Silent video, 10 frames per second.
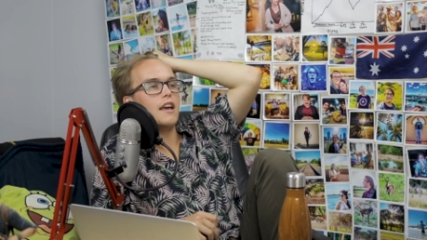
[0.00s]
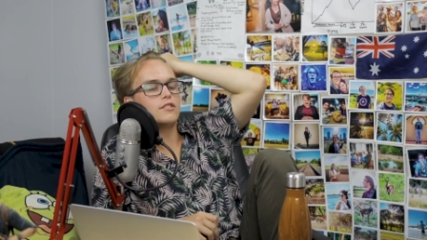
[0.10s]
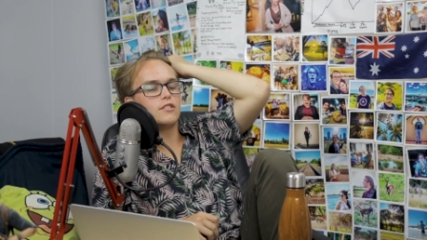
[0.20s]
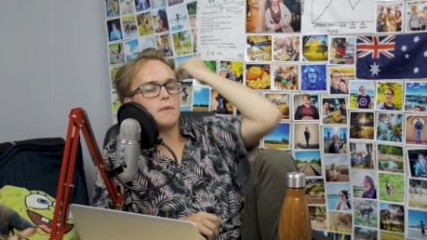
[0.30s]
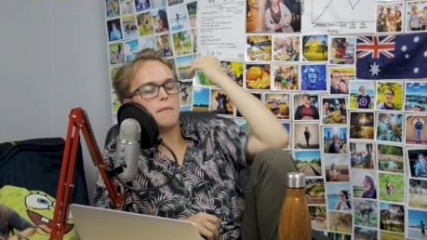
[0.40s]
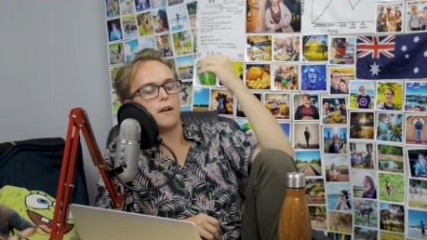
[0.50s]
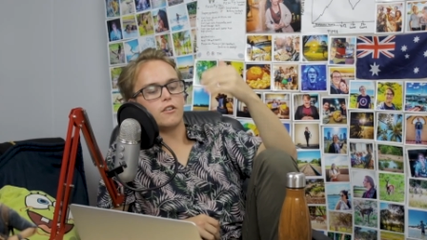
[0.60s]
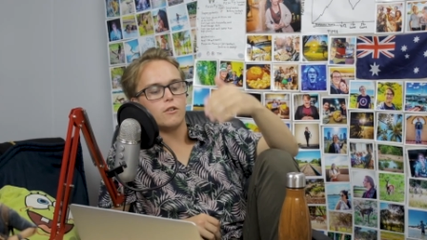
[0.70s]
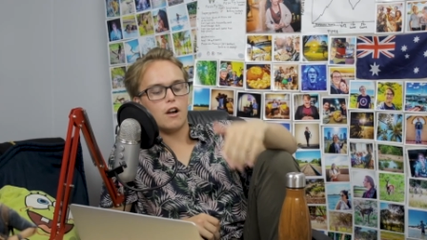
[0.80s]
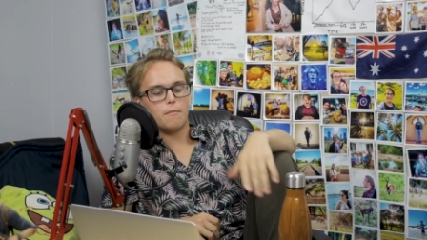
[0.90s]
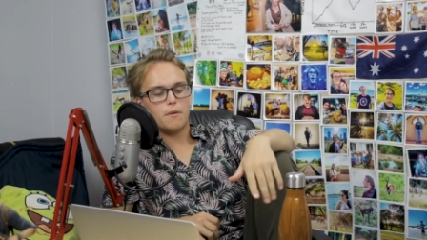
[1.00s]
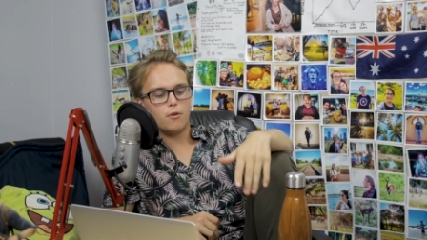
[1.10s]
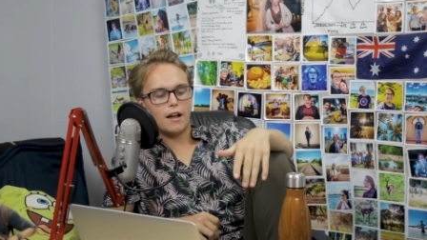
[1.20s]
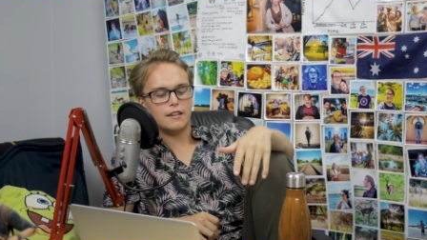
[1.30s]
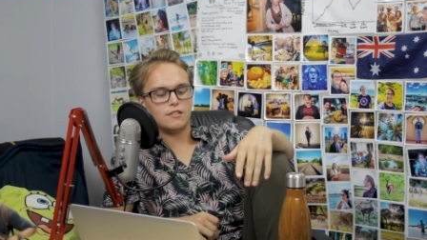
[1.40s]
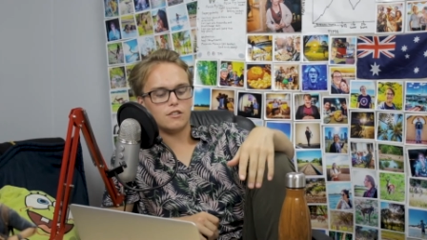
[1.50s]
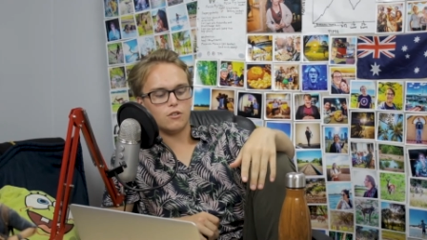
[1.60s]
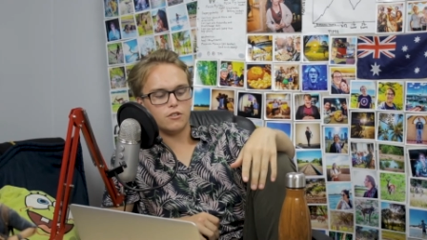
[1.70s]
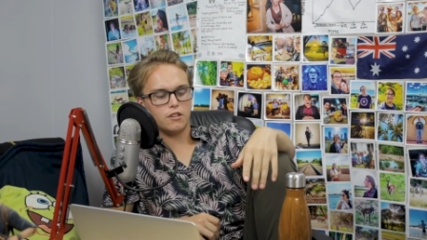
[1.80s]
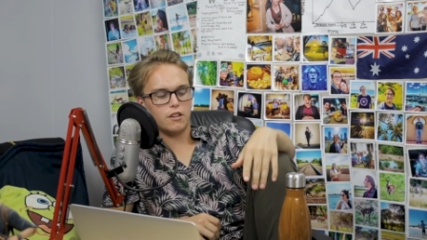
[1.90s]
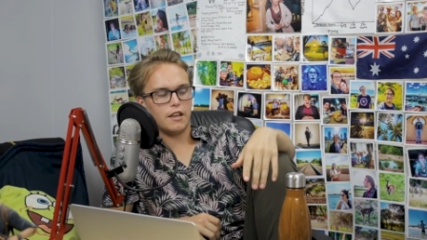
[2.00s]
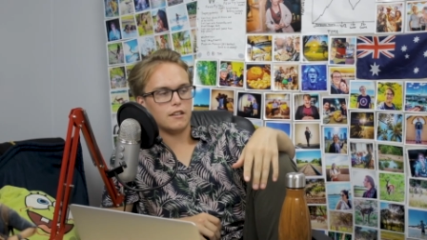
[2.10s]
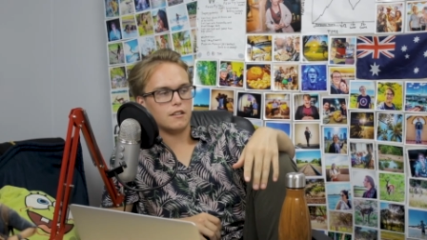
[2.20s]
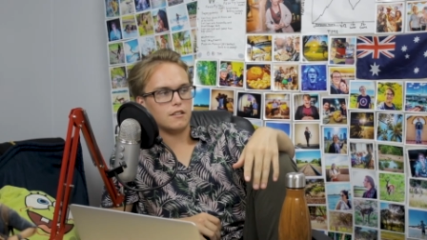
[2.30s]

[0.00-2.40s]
so it's made by a lot of white people, and it's just also like